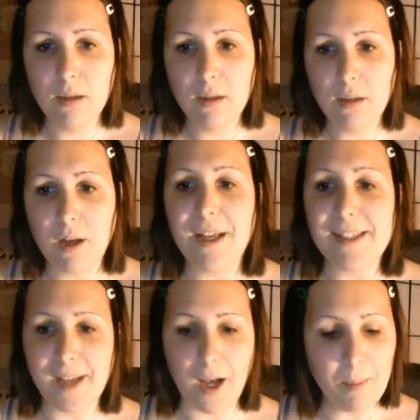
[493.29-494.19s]
Oh,
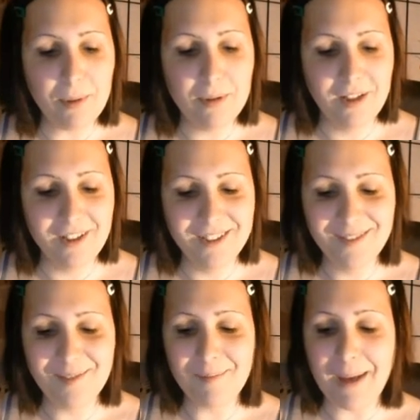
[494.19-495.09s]
that's up.
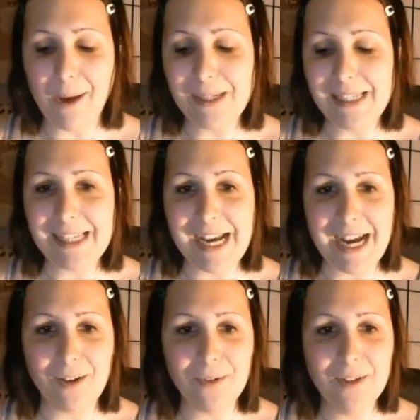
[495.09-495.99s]
Power
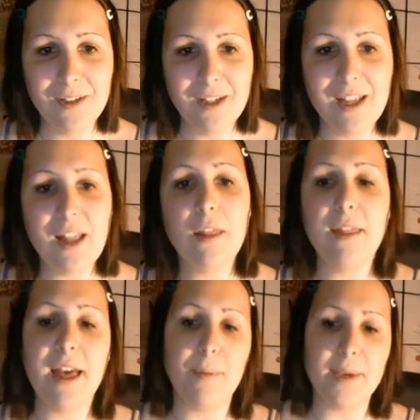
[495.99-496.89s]
down.
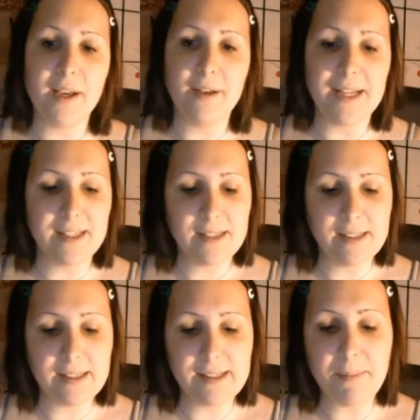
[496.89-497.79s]
There we go. That's,
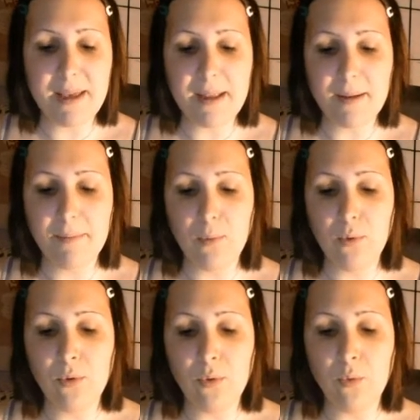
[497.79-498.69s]
that's a bit more
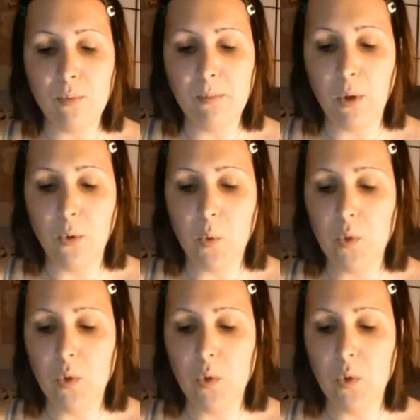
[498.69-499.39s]
normal.